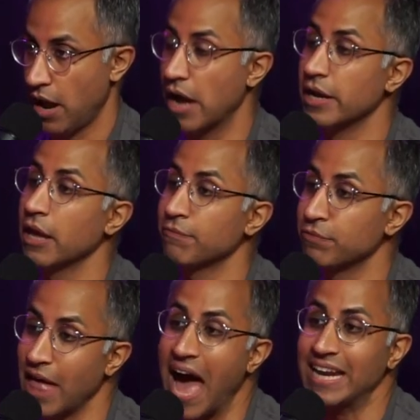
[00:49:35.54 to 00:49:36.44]
and if
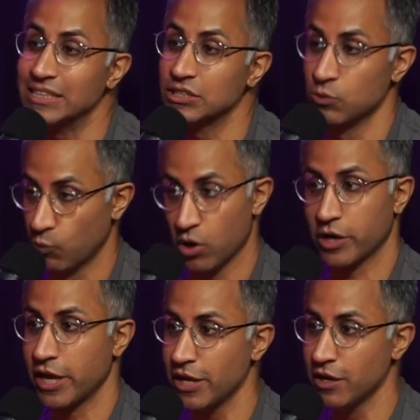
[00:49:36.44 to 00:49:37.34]
that isn't
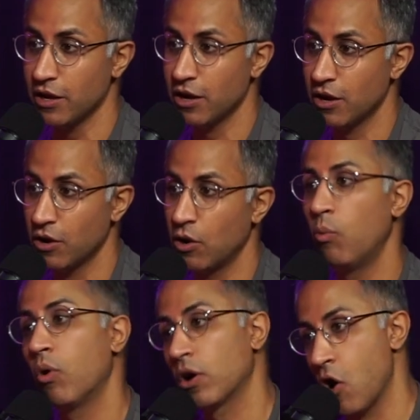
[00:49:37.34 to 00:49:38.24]
working,
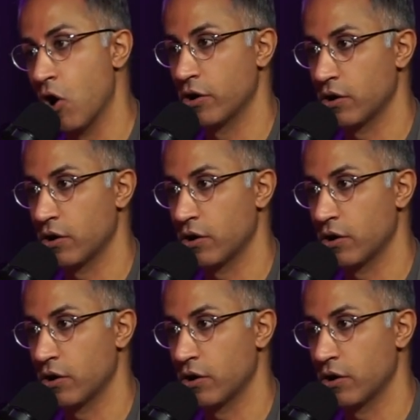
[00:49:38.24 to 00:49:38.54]
work harder.